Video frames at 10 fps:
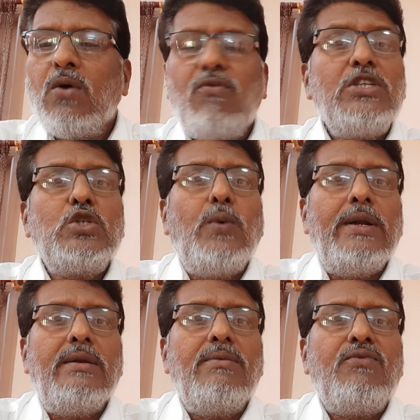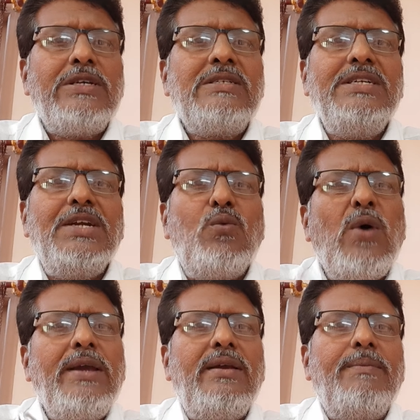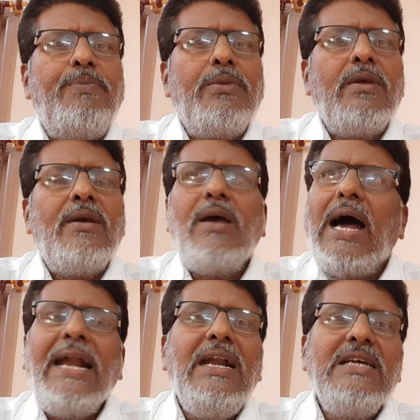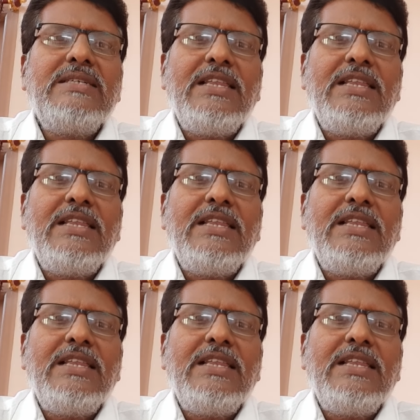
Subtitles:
First need, why? Unless